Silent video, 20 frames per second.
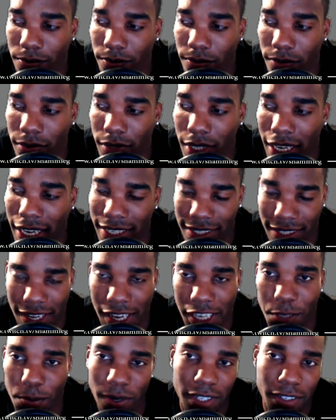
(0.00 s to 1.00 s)
It
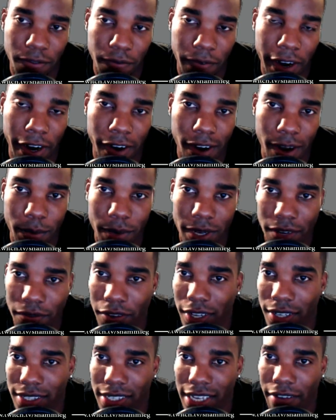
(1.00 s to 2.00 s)
sucks, but it's fair. I mean, if you
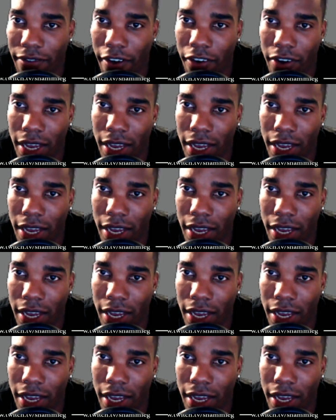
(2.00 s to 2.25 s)
could save